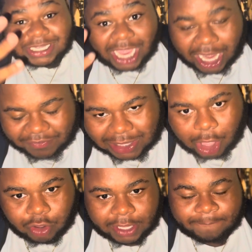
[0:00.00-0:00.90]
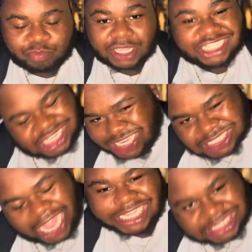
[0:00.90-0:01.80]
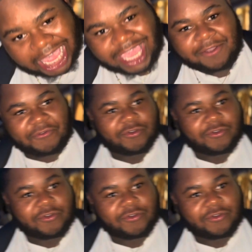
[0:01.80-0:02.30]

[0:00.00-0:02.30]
Donovan Logan? She is not safe.